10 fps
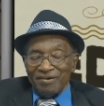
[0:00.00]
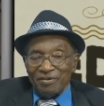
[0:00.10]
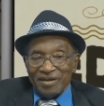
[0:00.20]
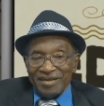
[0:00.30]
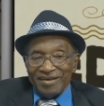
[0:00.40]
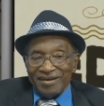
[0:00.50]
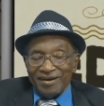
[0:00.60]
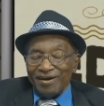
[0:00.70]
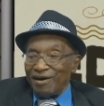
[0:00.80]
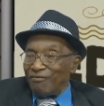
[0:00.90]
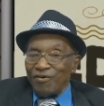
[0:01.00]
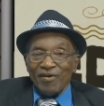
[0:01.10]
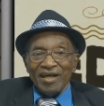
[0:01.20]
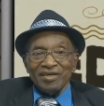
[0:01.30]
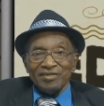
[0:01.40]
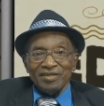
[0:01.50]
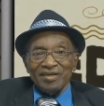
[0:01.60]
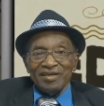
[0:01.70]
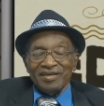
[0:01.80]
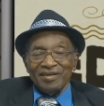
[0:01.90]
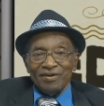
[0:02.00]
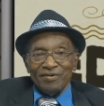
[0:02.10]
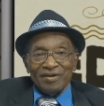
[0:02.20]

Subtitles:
when vocation, You know,